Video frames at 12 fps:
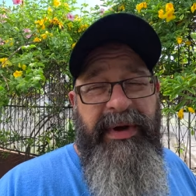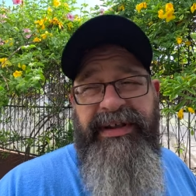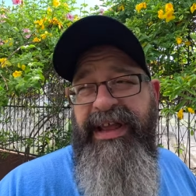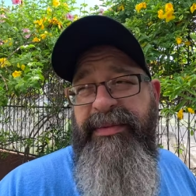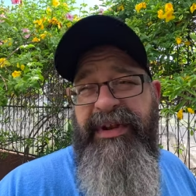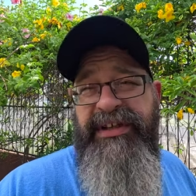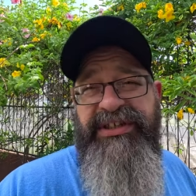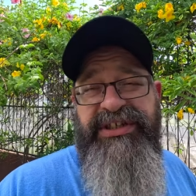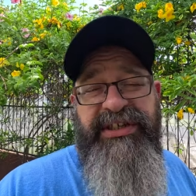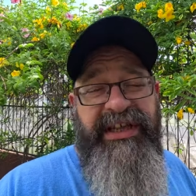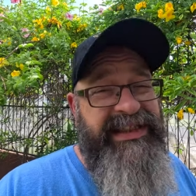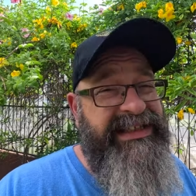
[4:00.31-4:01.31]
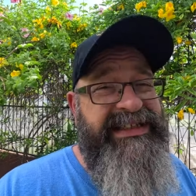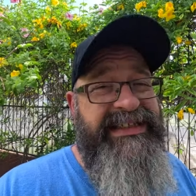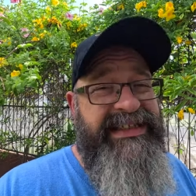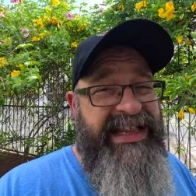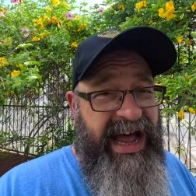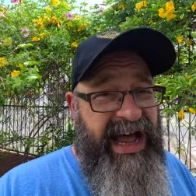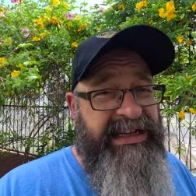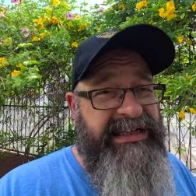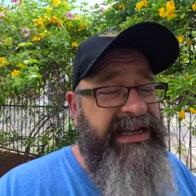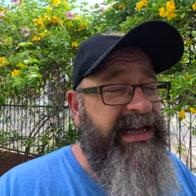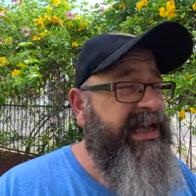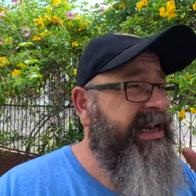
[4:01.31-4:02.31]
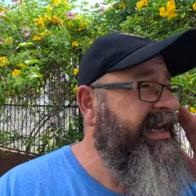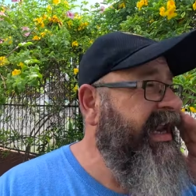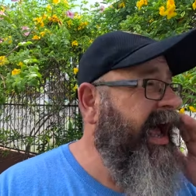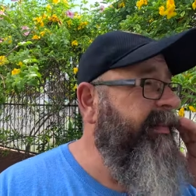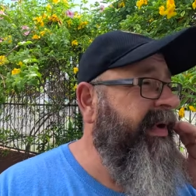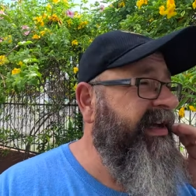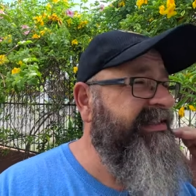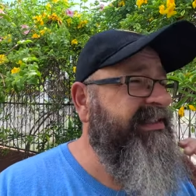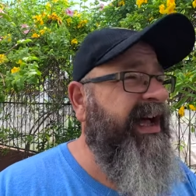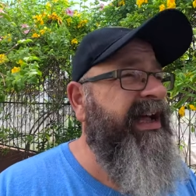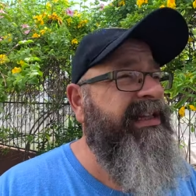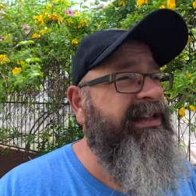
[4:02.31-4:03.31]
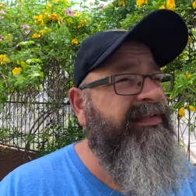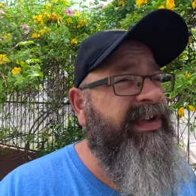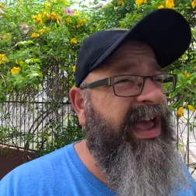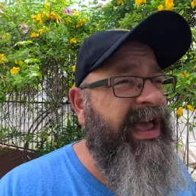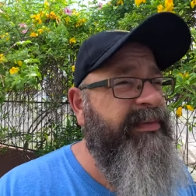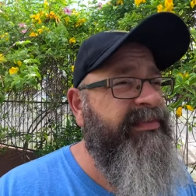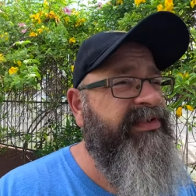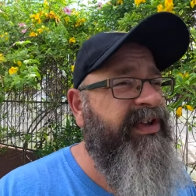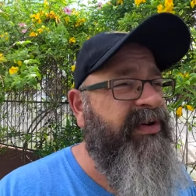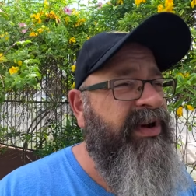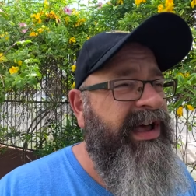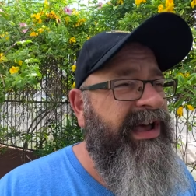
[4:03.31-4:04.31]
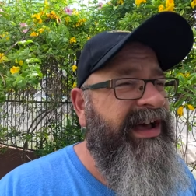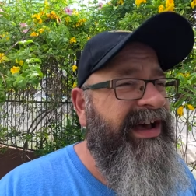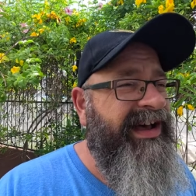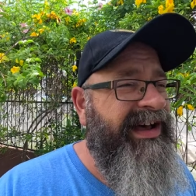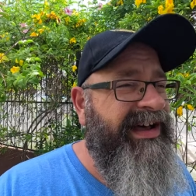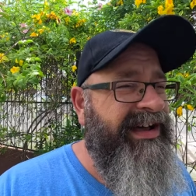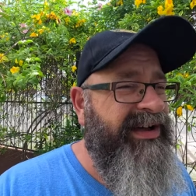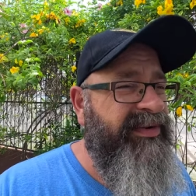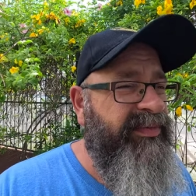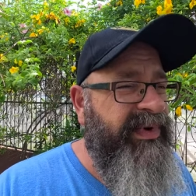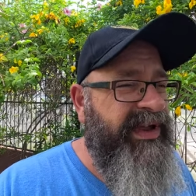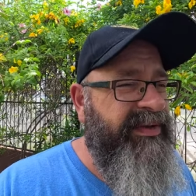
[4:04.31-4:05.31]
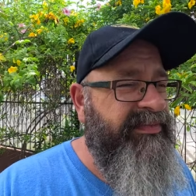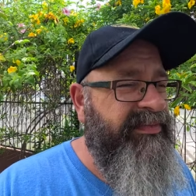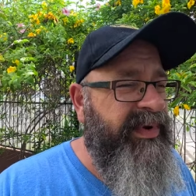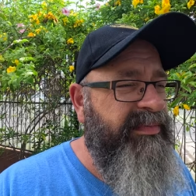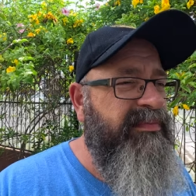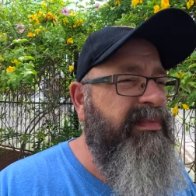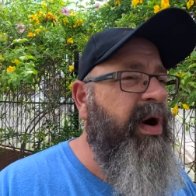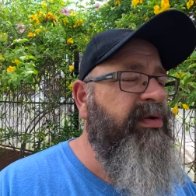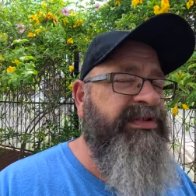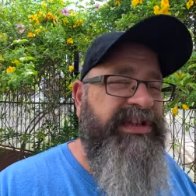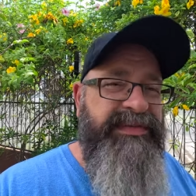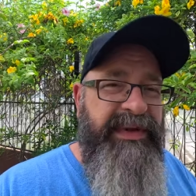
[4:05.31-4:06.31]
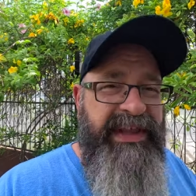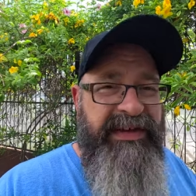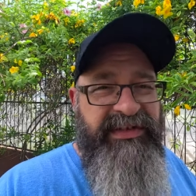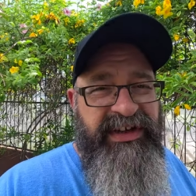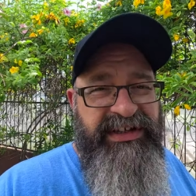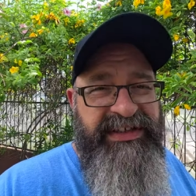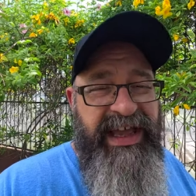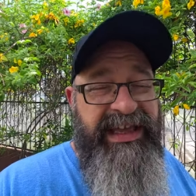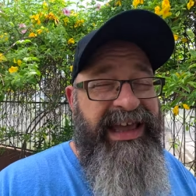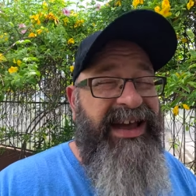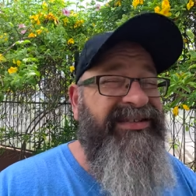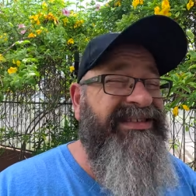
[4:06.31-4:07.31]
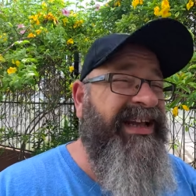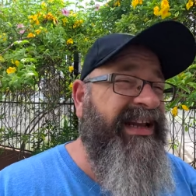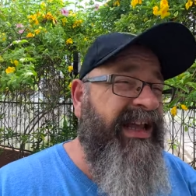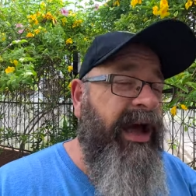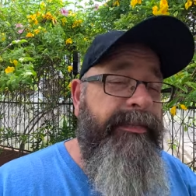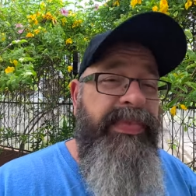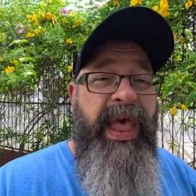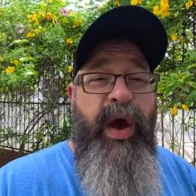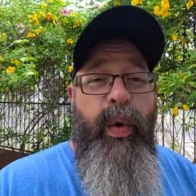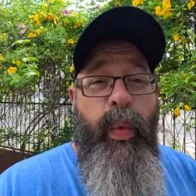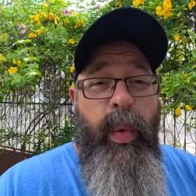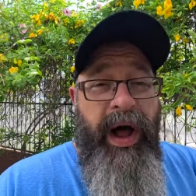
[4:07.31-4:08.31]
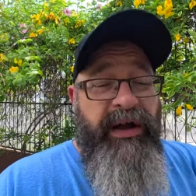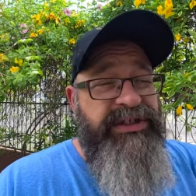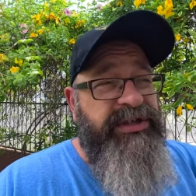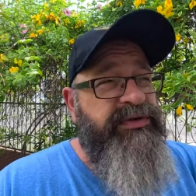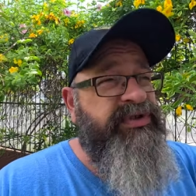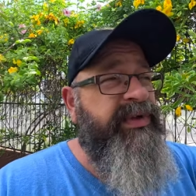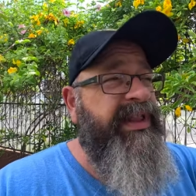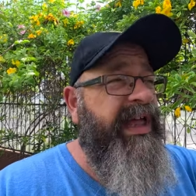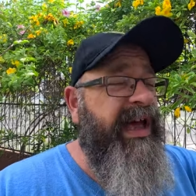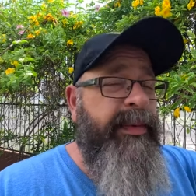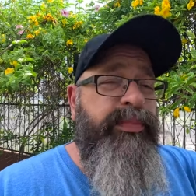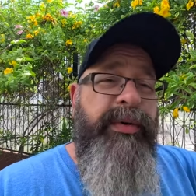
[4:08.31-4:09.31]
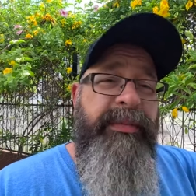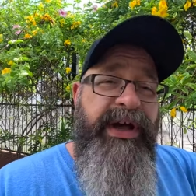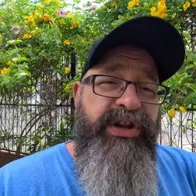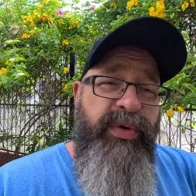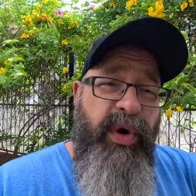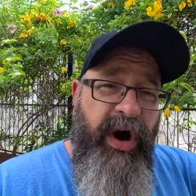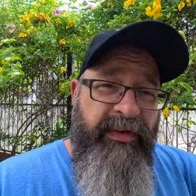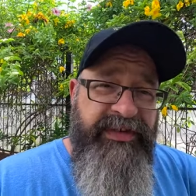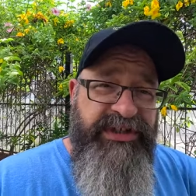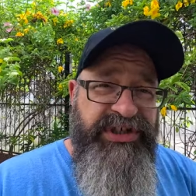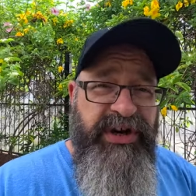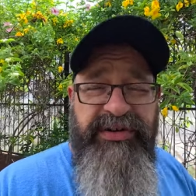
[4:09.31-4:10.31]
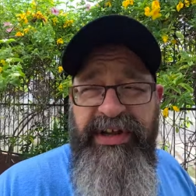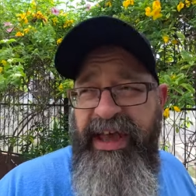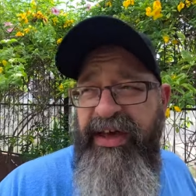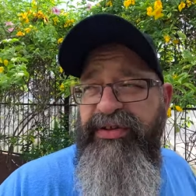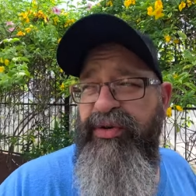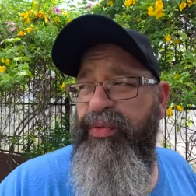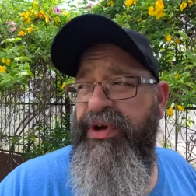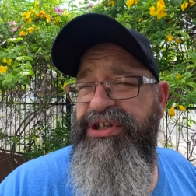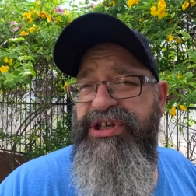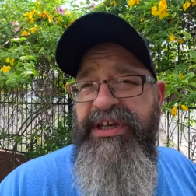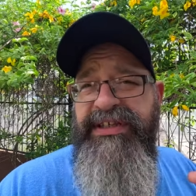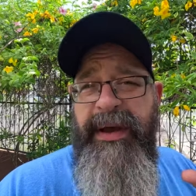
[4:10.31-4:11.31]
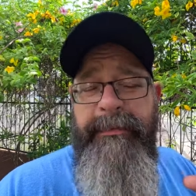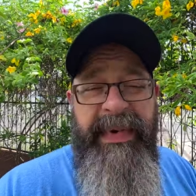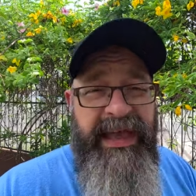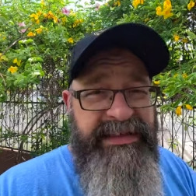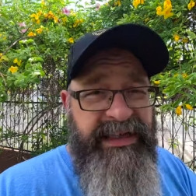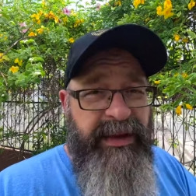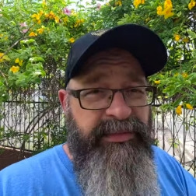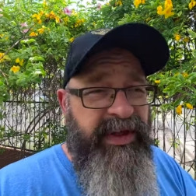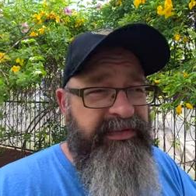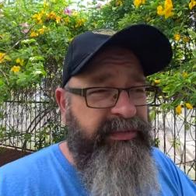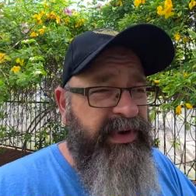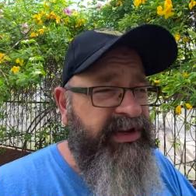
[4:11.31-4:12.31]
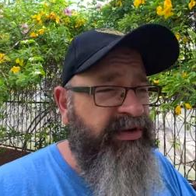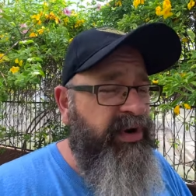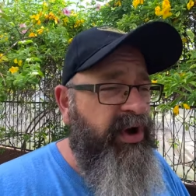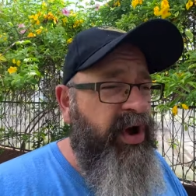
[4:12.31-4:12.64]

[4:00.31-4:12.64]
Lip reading: about 10 minutes. And she's like, this is not my style of game. So we mostly spent the evening just hanging out, setting up. While she was doing that, I put my new office chair together, which is amazing. I'm loving my new